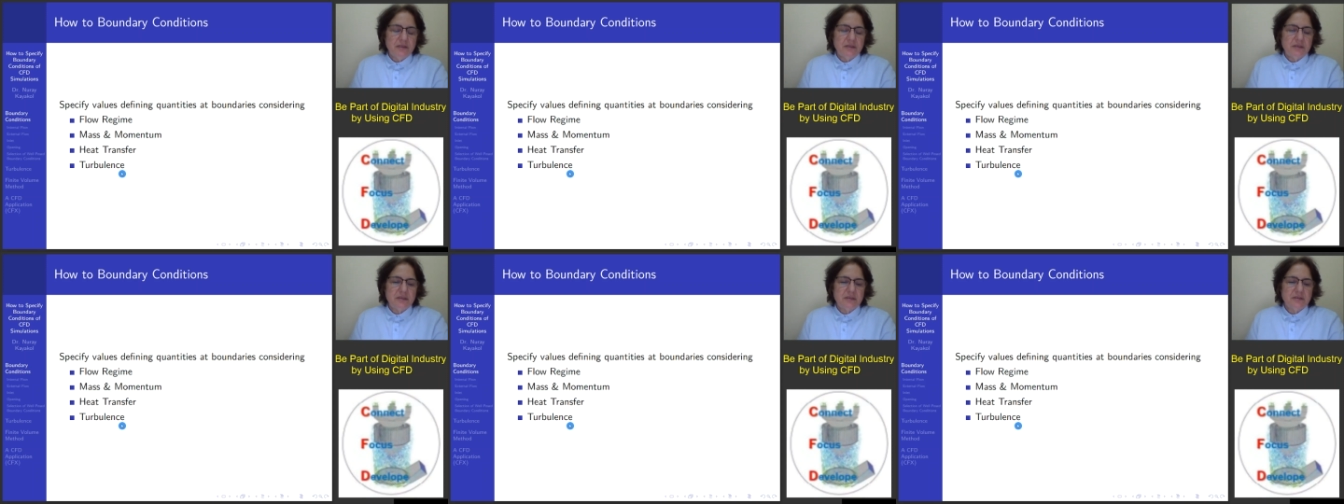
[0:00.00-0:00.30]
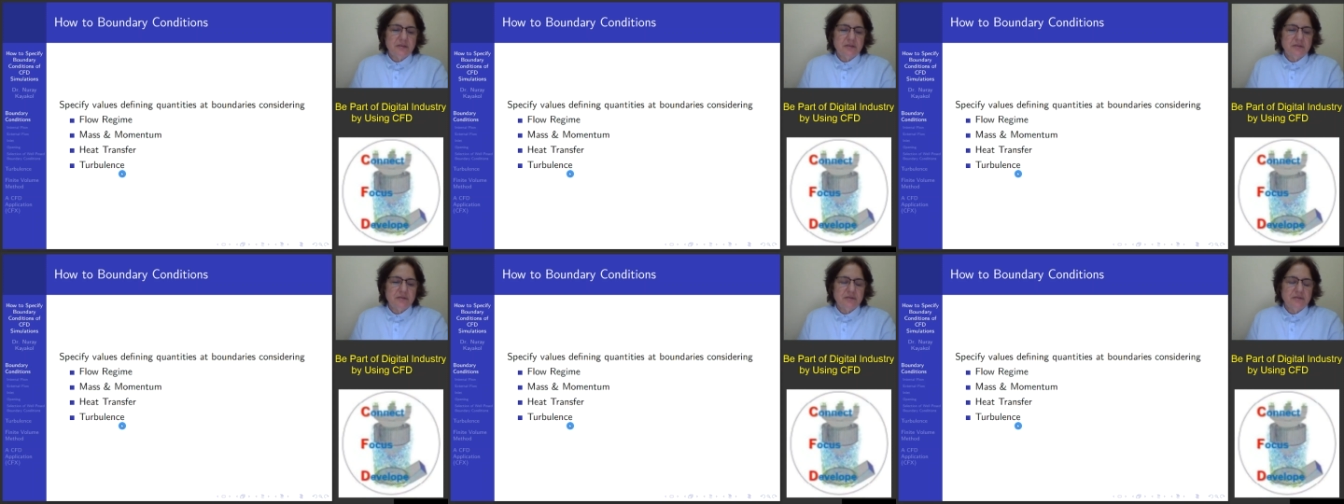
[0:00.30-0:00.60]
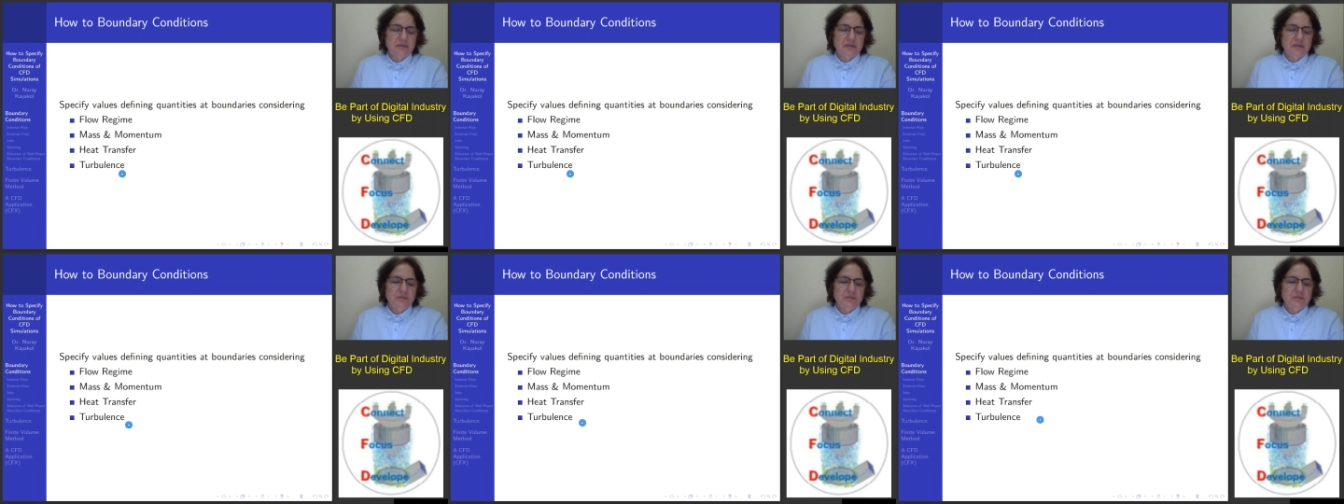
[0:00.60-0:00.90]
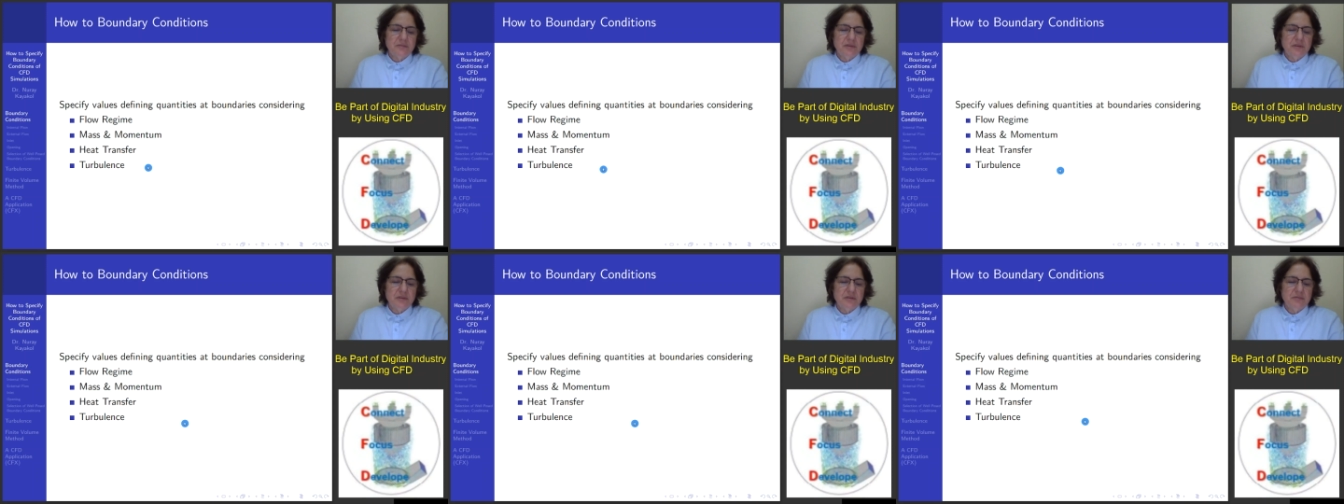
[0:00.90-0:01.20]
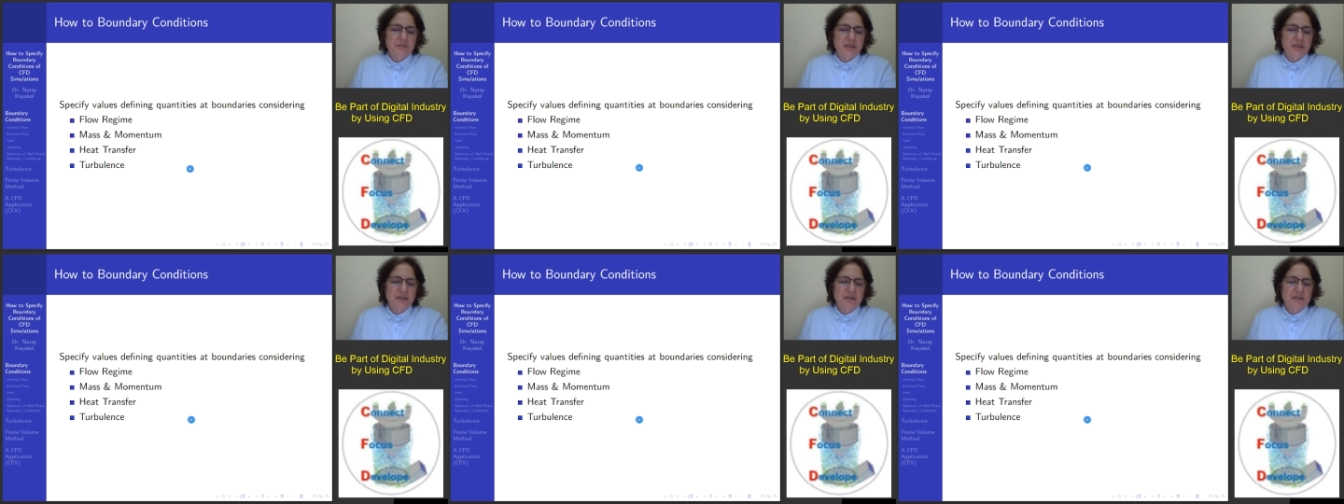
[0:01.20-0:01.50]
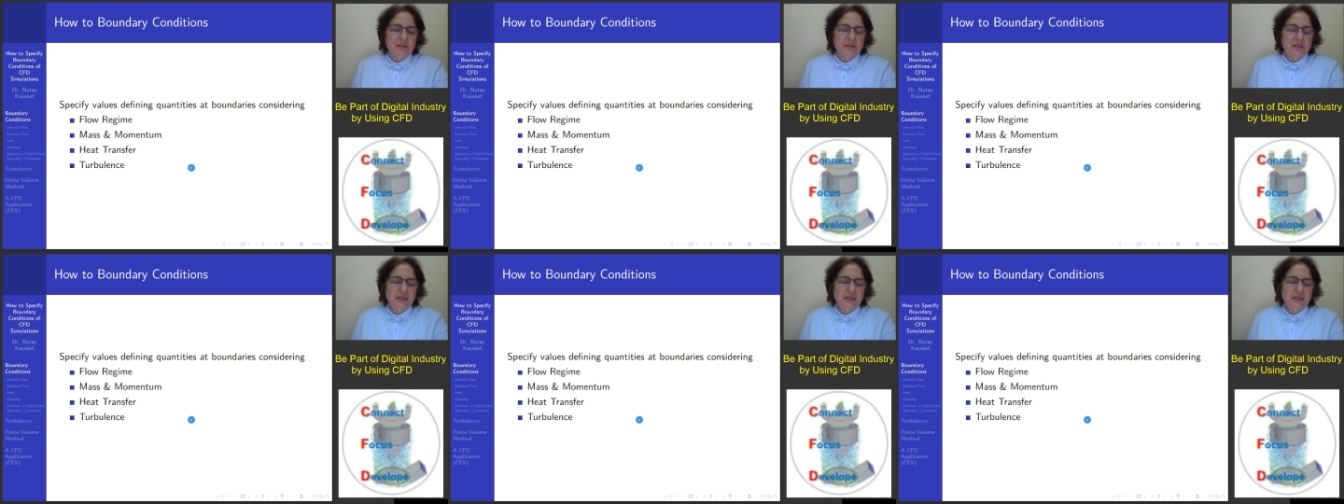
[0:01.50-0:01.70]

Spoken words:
So you might not